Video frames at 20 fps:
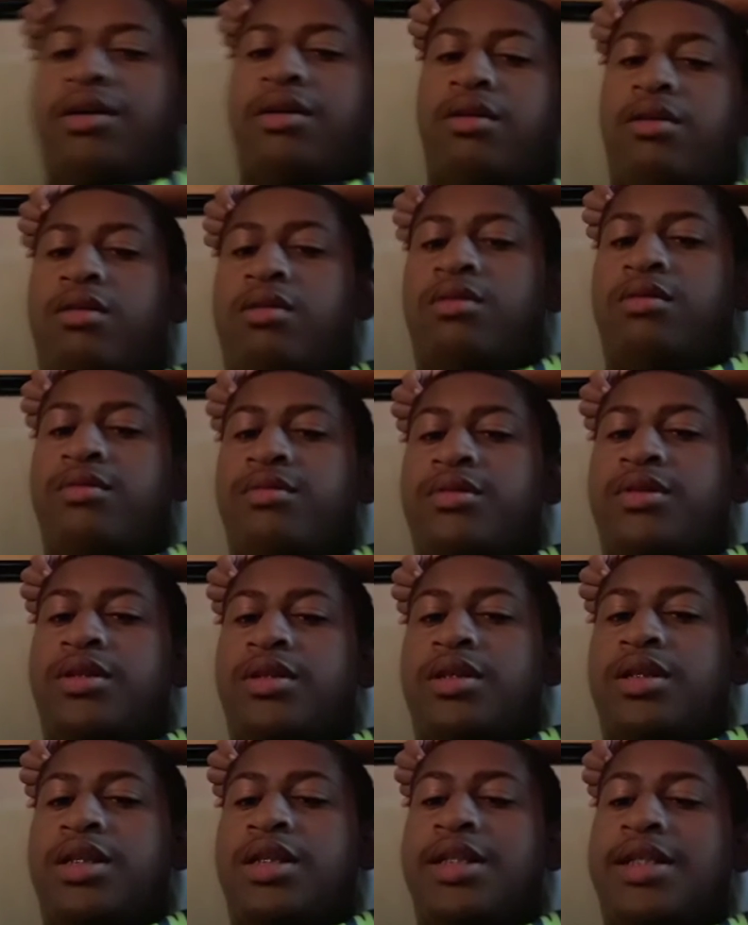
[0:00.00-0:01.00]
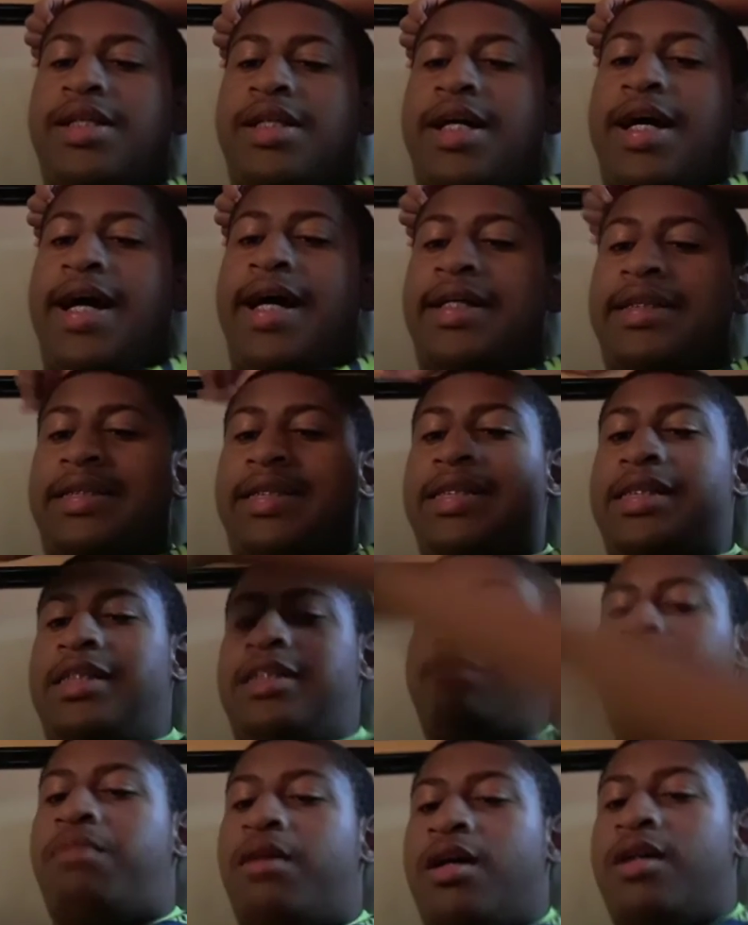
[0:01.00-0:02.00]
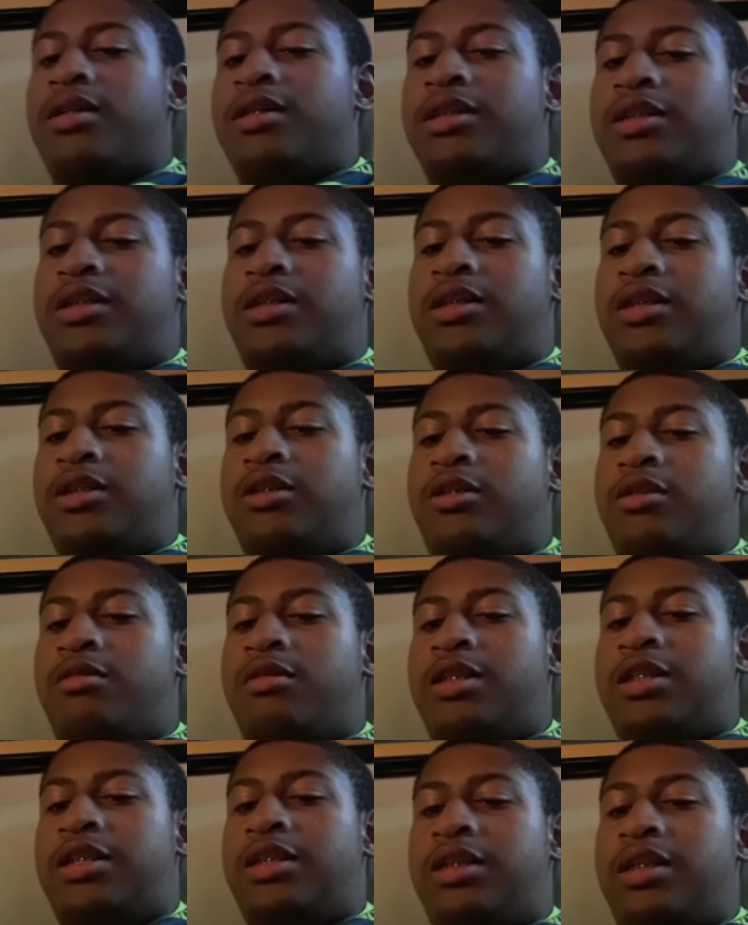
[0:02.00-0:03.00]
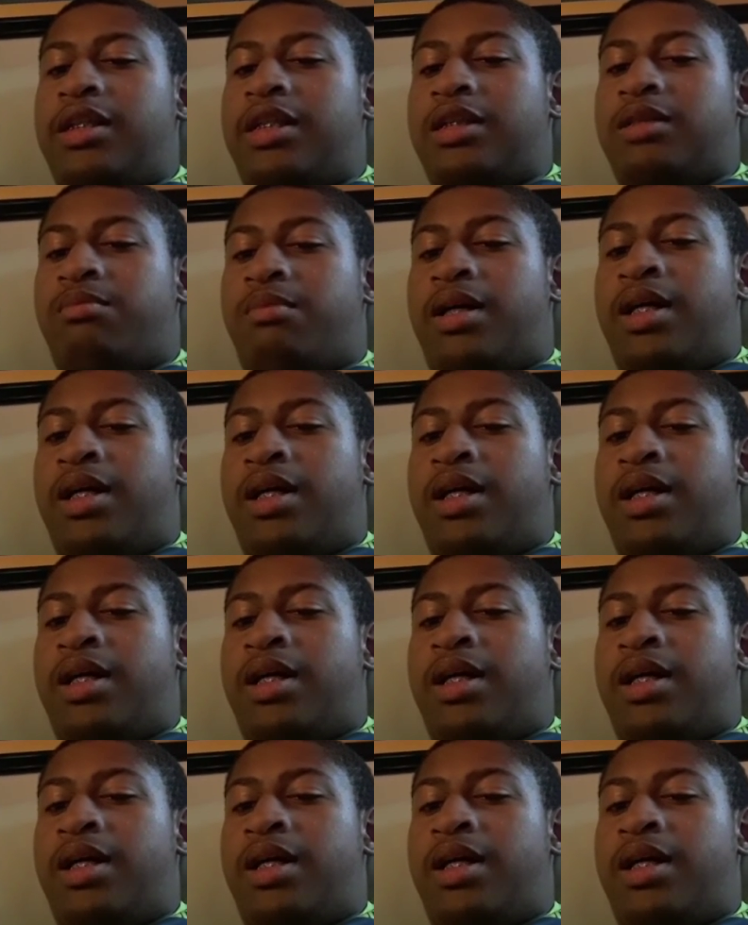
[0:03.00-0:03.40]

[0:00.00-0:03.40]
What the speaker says: who has his part soon until he gets mind